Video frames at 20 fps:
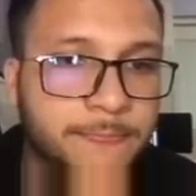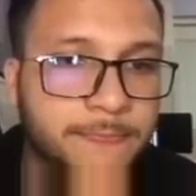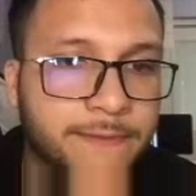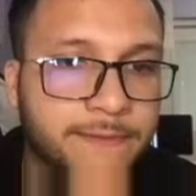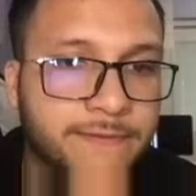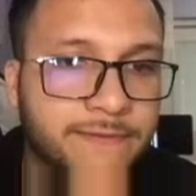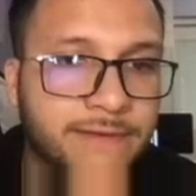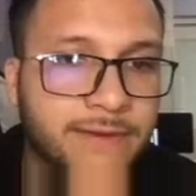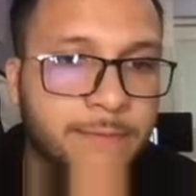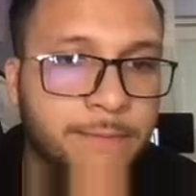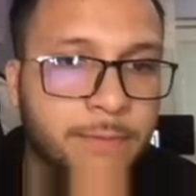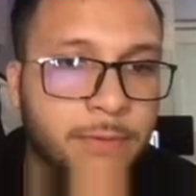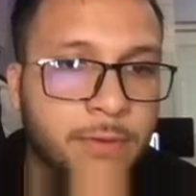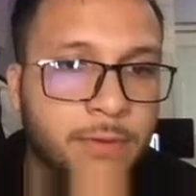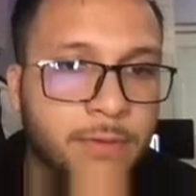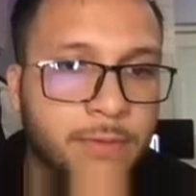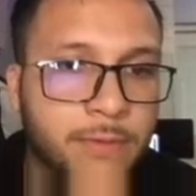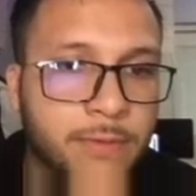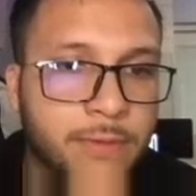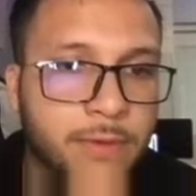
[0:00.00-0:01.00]
Simple.
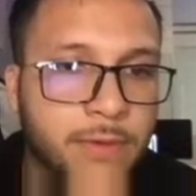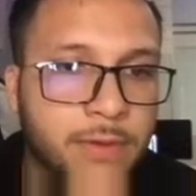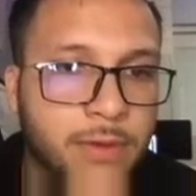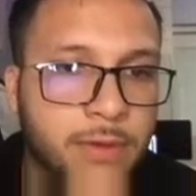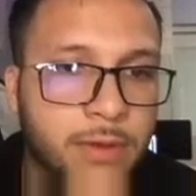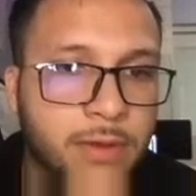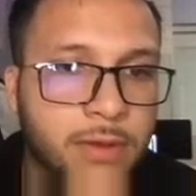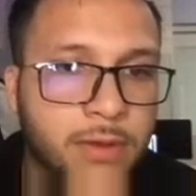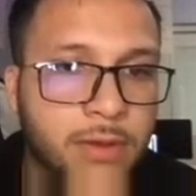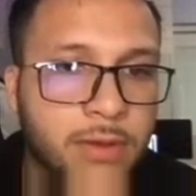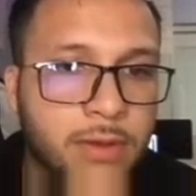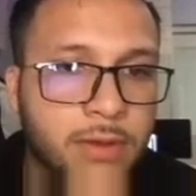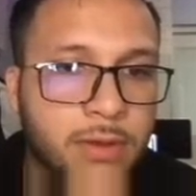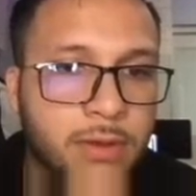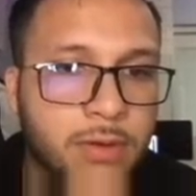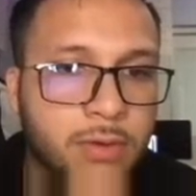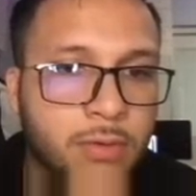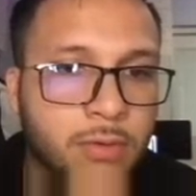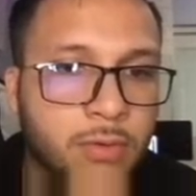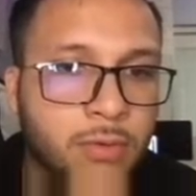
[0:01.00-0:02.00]

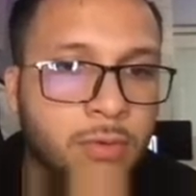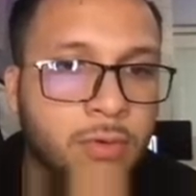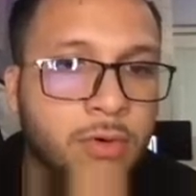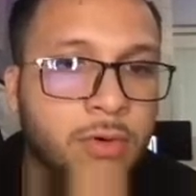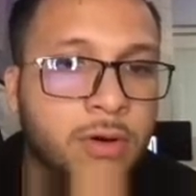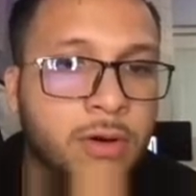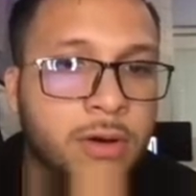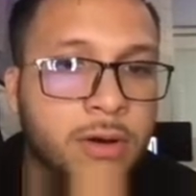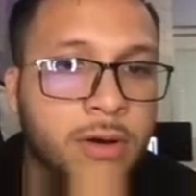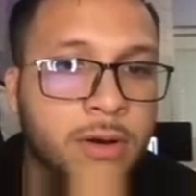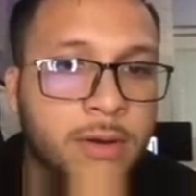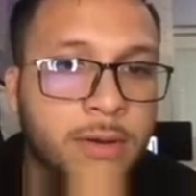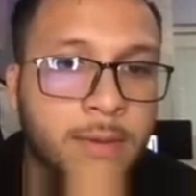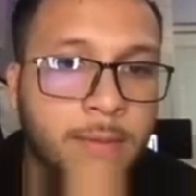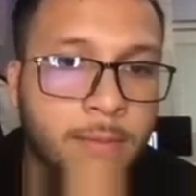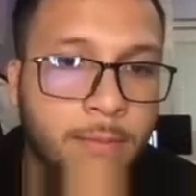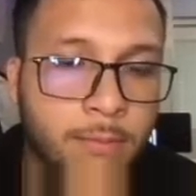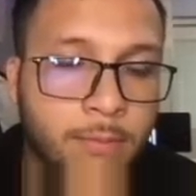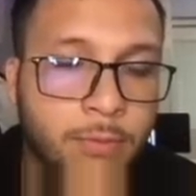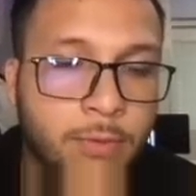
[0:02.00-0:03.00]
or
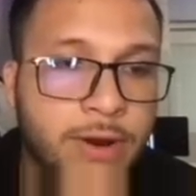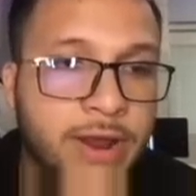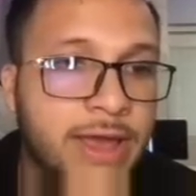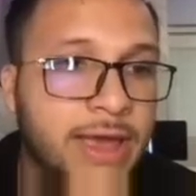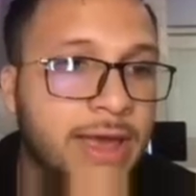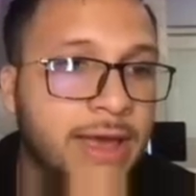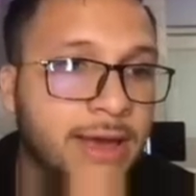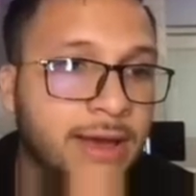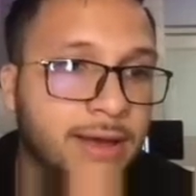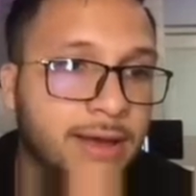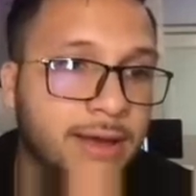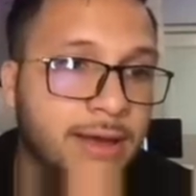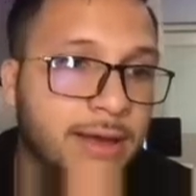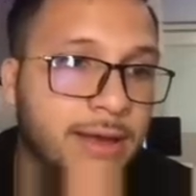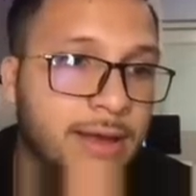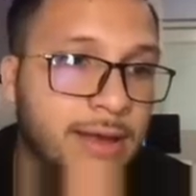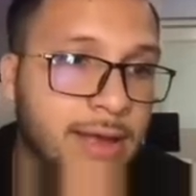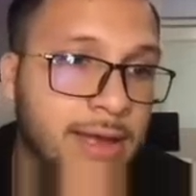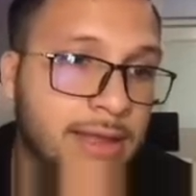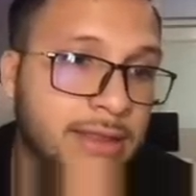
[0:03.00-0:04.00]
break
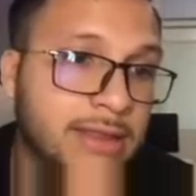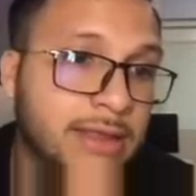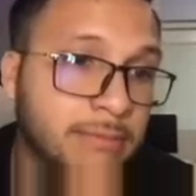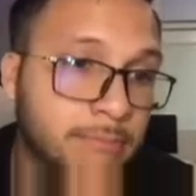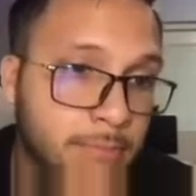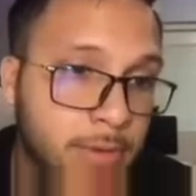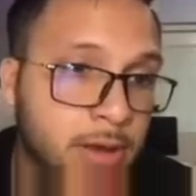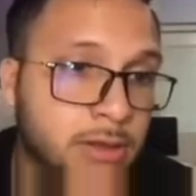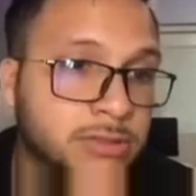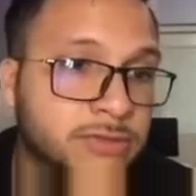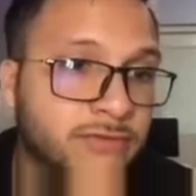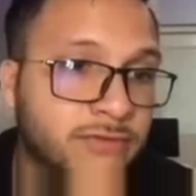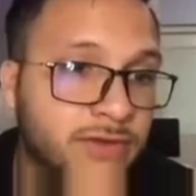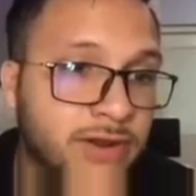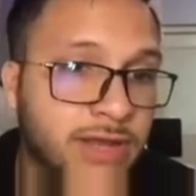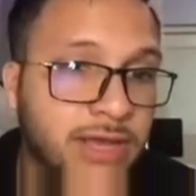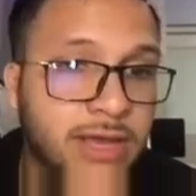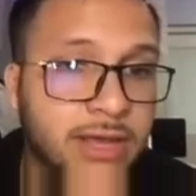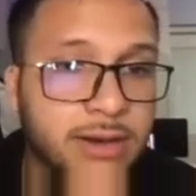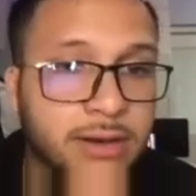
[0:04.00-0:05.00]
and then bounce off it
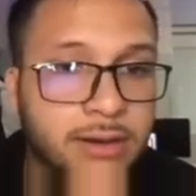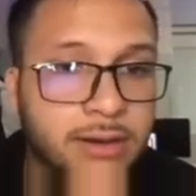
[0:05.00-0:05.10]
again.